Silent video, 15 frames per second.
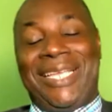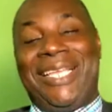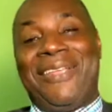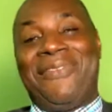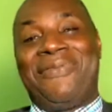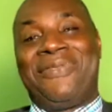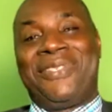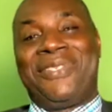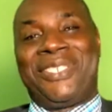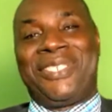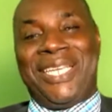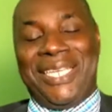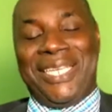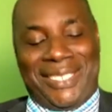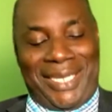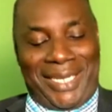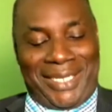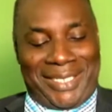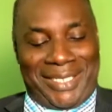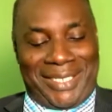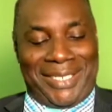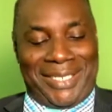if
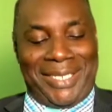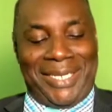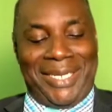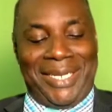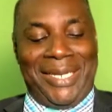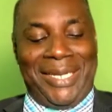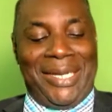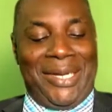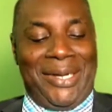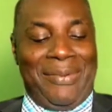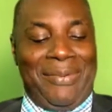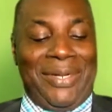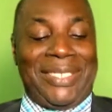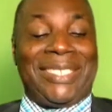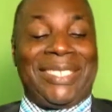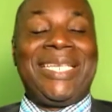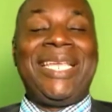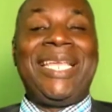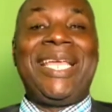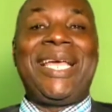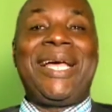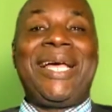Jesus was
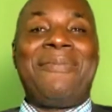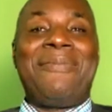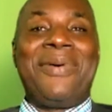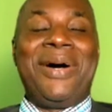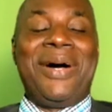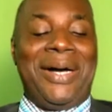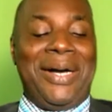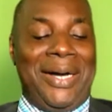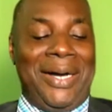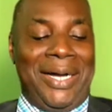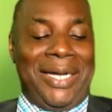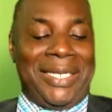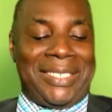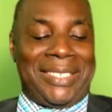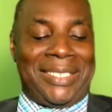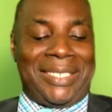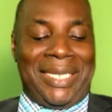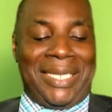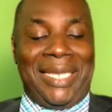here among us